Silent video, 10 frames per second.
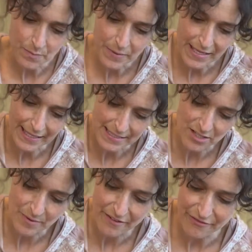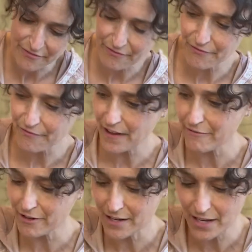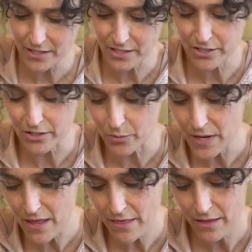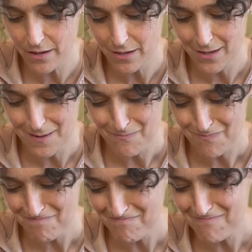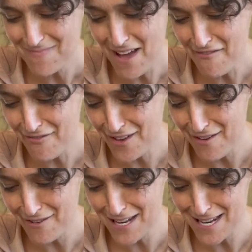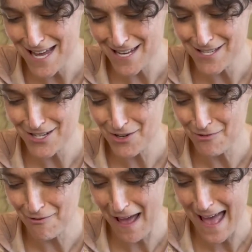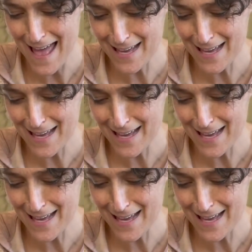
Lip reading: Pecans are my favorite nut to cook with. My favorite nut to crack.